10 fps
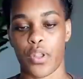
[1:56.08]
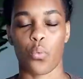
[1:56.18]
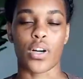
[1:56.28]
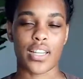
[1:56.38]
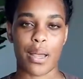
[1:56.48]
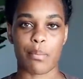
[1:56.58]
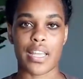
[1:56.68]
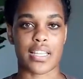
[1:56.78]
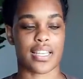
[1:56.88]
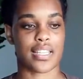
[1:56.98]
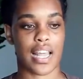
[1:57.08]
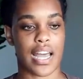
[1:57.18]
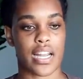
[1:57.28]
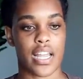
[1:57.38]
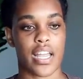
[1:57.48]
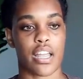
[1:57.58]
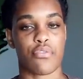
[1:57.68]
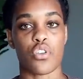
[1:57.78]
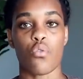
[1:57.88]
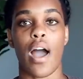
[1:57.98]
What that means is that if
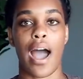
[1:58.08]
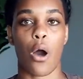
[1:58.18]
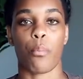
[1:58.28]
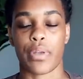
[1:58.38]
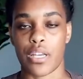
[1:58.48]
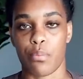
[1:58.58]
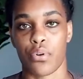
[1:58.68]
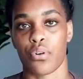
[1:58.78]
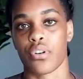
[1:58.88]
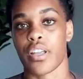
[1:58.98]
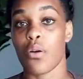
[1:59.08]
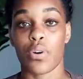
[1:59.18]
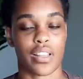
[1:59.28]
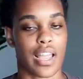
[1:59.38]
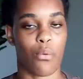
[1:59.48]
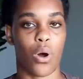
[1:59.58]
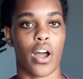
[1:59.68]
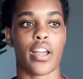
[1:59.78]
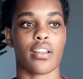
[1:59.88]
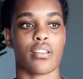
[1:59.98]
you help people get what they
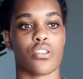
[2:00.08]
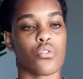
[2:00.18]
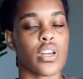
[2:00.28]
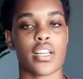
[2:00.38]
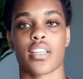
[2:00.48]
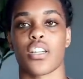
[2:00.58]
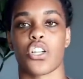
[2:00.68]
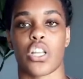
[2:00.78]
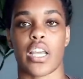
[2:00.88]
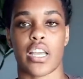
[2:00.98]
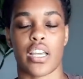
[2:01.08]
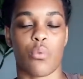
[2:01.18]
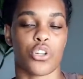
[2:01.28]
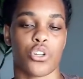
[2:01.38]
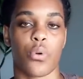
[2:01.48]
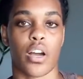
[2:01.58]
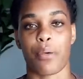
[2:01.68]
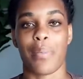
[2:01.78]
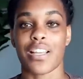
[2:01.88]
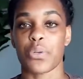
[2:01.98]
want, you can essentially get what you want. The
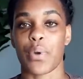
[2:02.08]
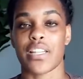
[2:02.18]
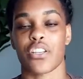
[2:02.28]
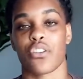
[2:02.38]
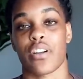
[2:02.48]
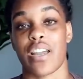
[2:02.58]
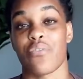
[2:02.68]
best way to create